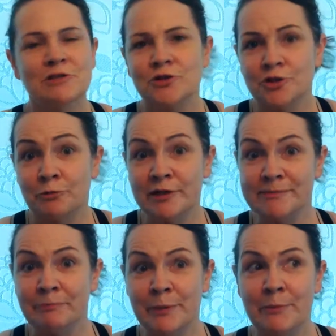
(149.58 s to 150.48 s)
sort of pre
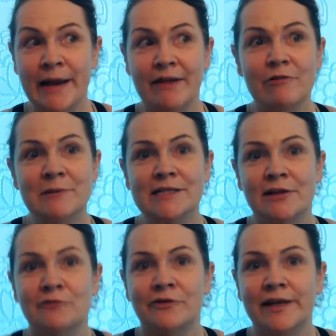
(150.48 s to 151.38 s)
preparing
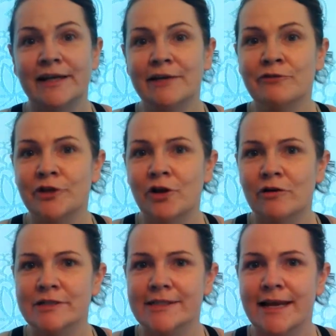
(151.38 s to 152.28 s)
myself really for
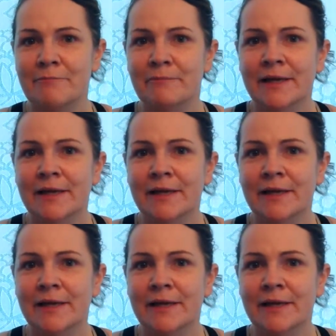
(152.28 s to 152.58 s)
not um,